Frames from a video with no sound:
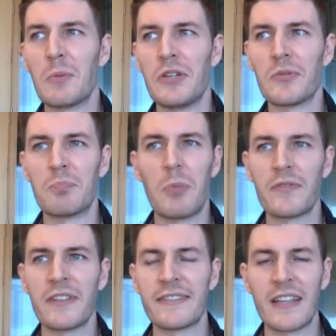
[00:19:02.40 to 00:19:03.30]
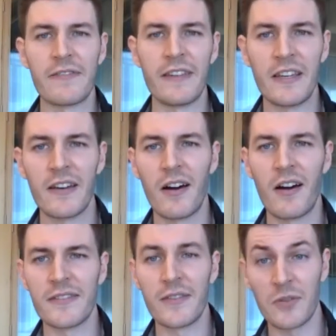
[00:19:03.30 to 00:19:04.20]
you're posting a selfie
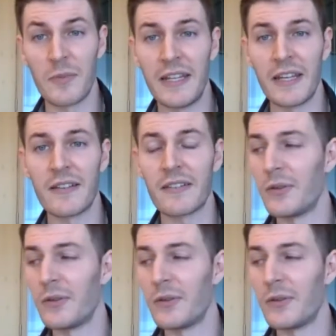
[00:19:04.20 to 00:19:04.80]
on social media,